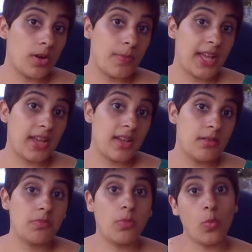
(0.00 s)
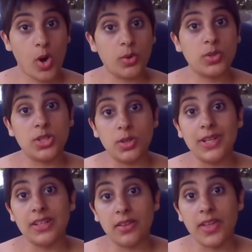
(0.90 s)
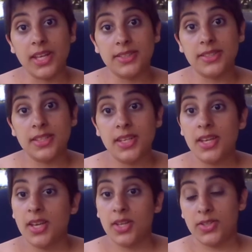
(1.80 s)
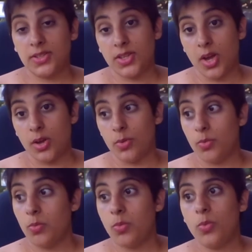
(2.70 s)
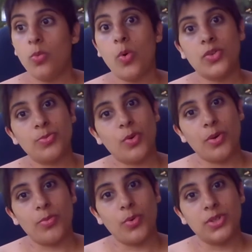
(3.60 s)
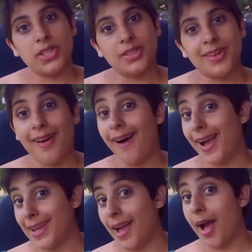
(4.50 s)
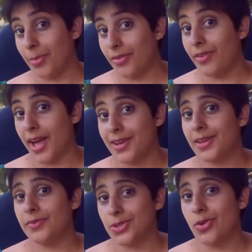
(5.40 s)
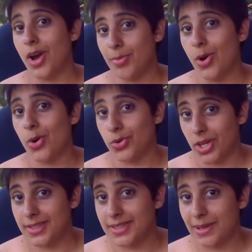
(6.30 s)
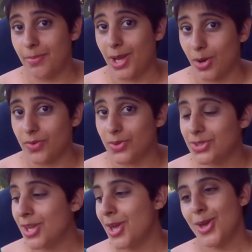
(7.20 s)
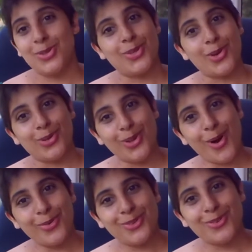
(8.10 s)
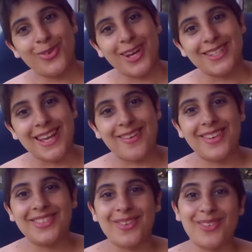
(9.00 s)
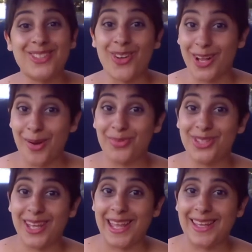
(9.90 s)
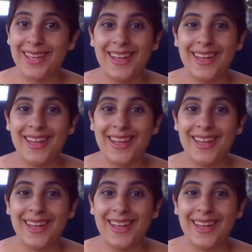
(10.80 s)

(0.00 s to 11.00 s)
to pick one or two little things. So, What's more important? I am a fan of describing hot drinks in my novels, so you'll often find out if someone's got a cup of tea,